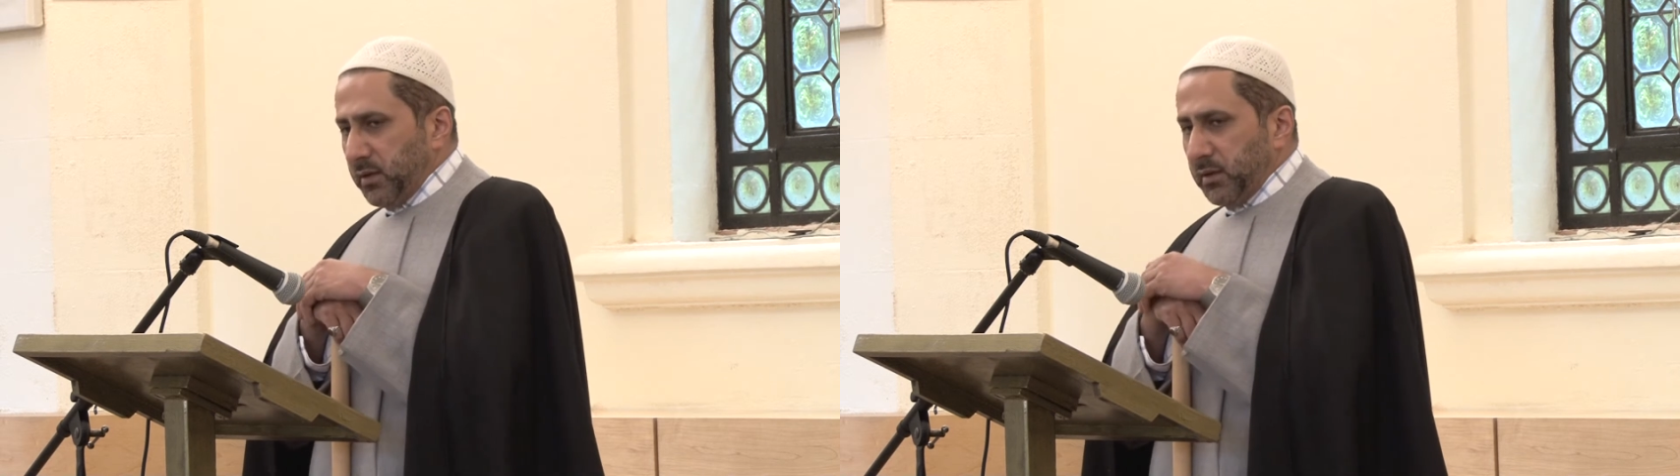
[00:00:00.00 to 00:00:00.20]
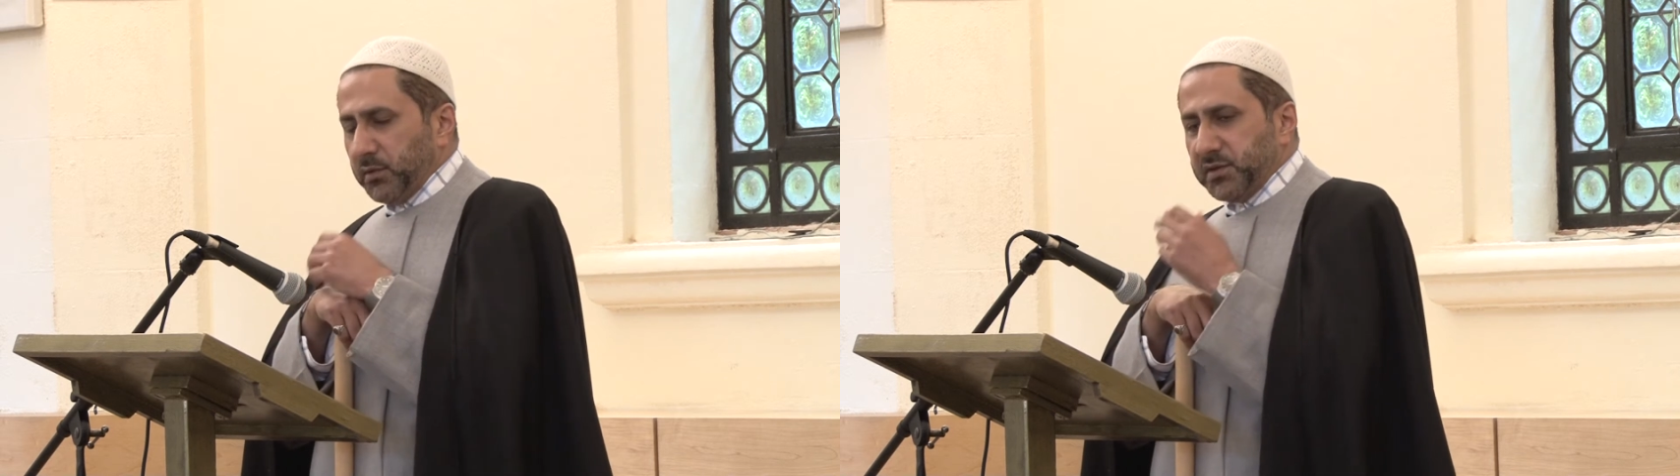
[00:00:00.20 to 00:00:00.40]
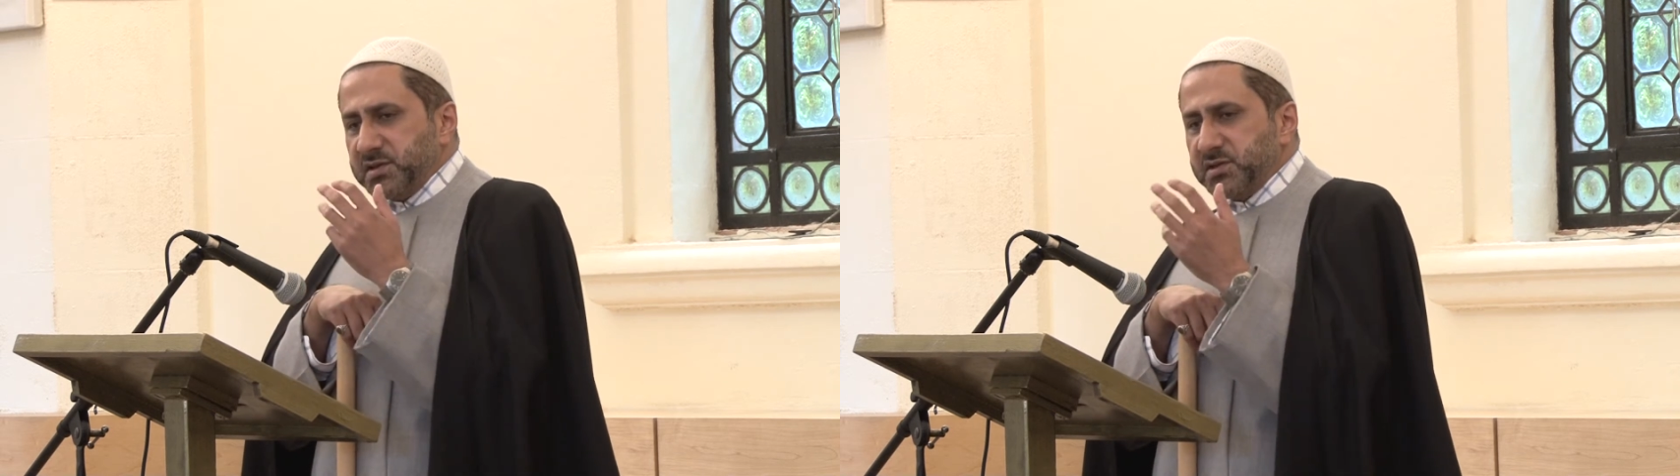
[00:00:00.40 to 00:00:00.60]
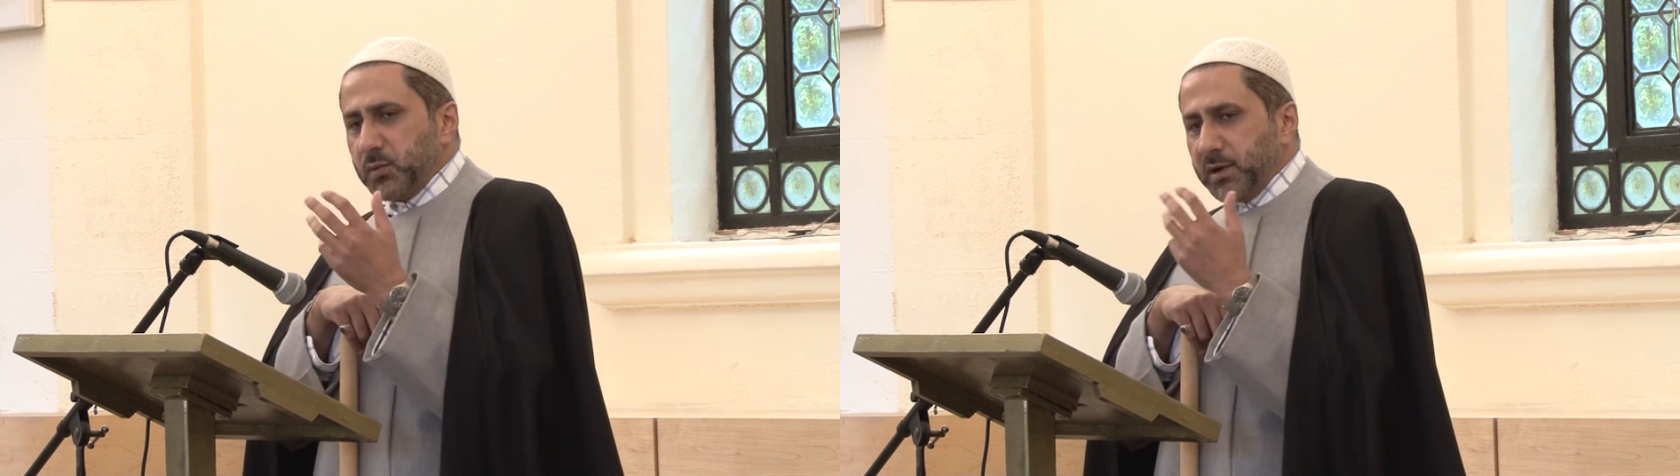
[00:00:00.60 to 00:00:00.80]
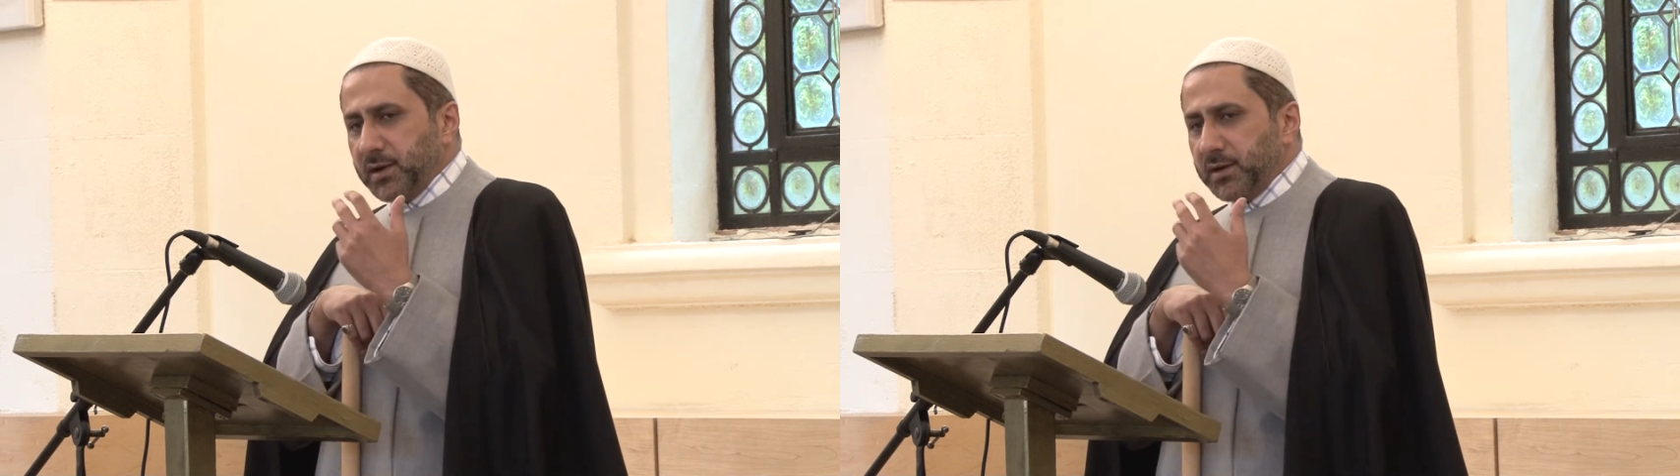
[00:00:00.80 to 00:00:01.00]
Now this is
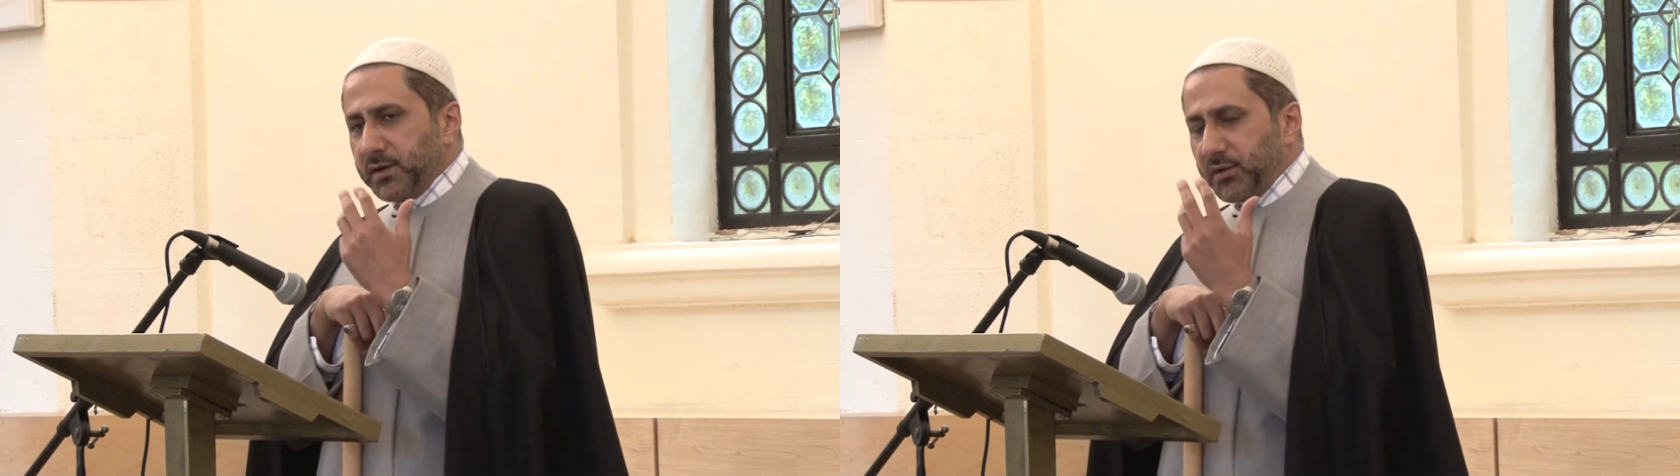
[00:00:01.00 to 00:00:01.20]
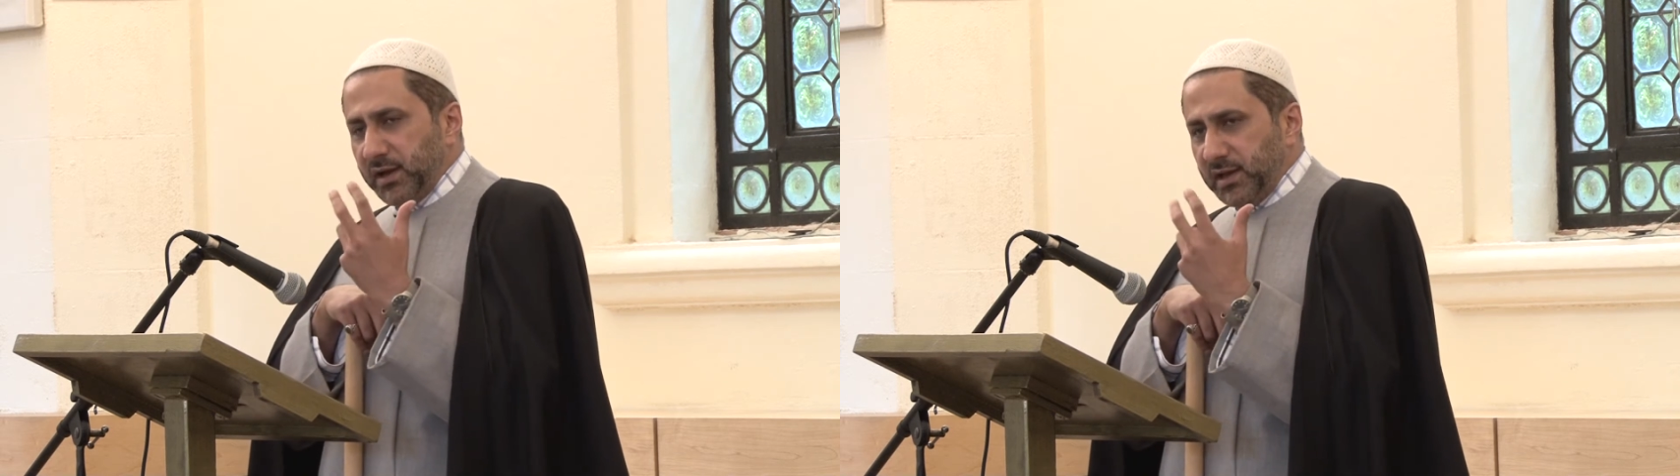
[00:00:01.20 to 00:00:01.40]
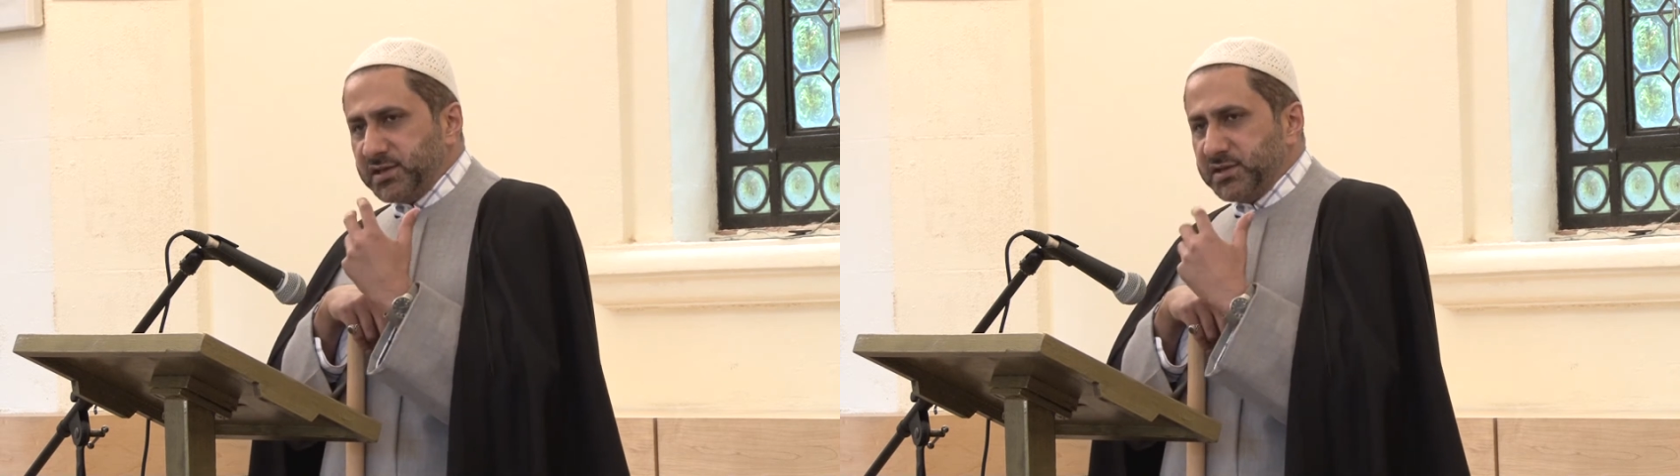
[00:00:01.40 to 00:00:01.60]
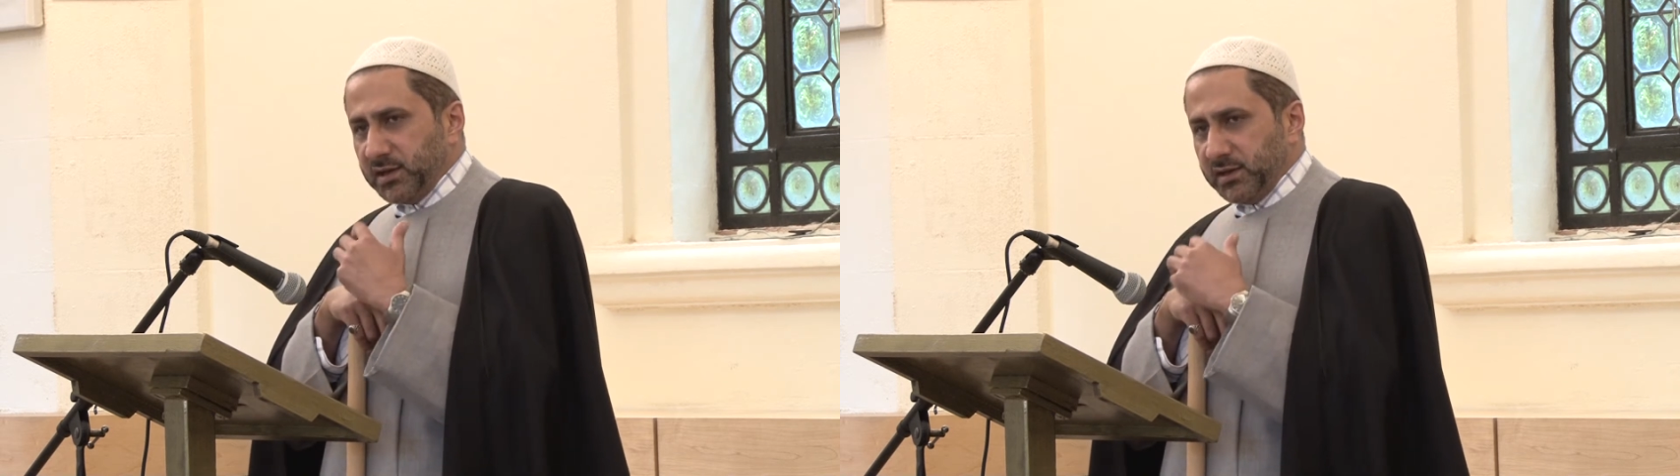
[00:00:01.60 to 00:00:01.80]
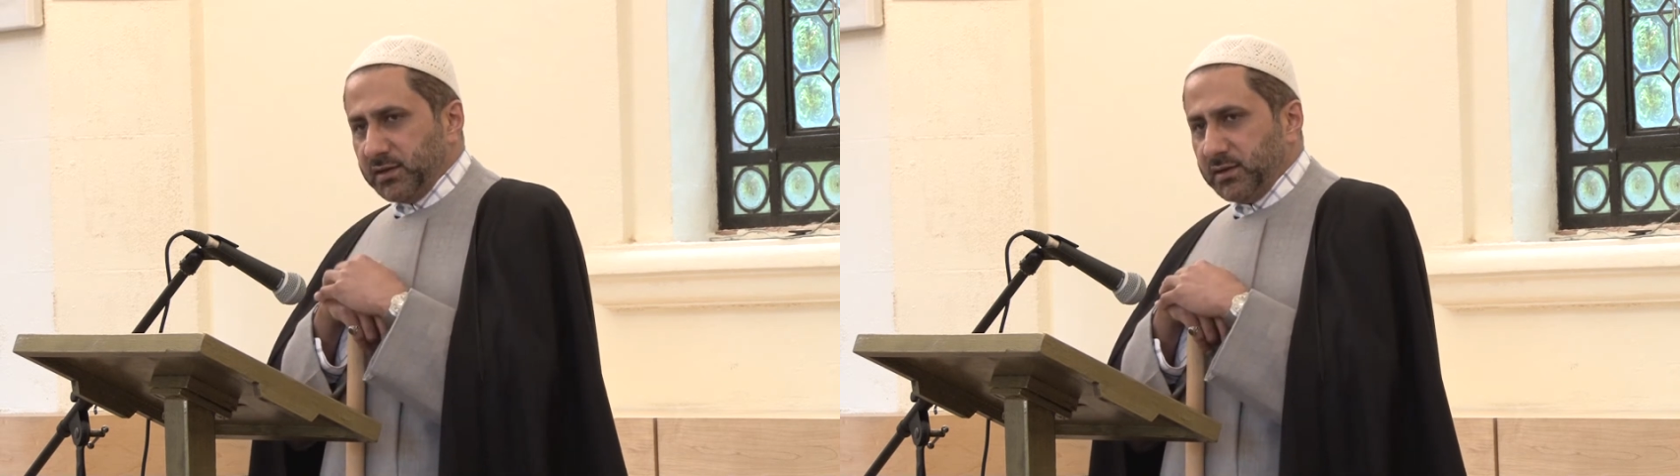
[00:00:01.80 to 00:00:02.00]
where
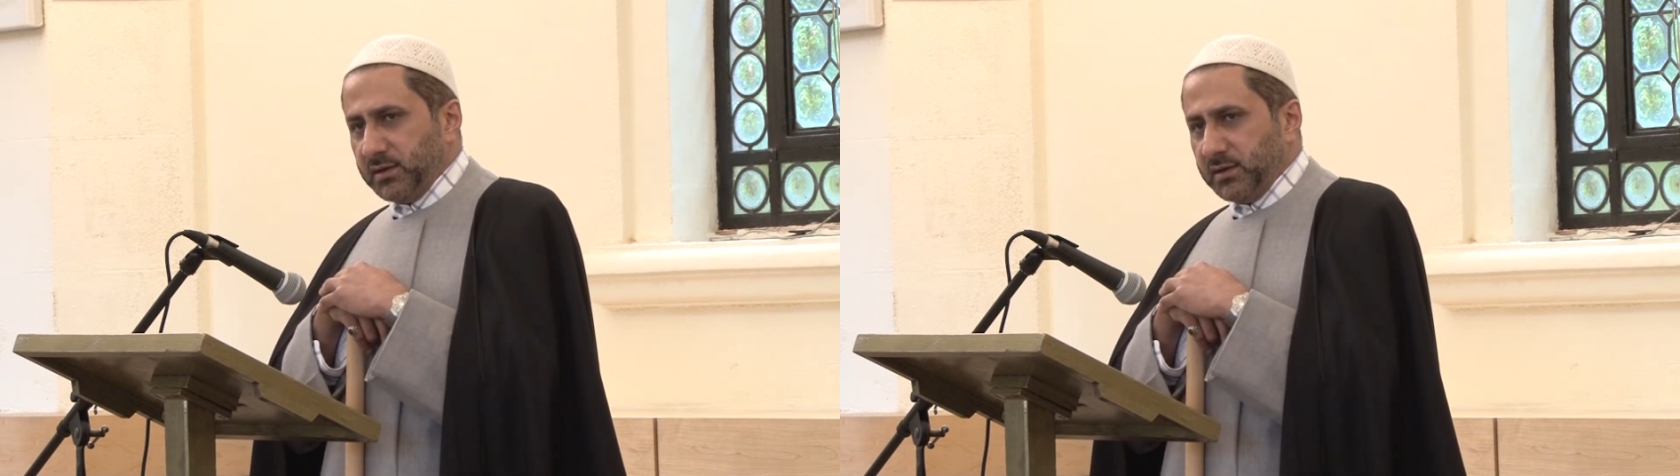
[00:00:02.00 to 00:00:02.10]
religion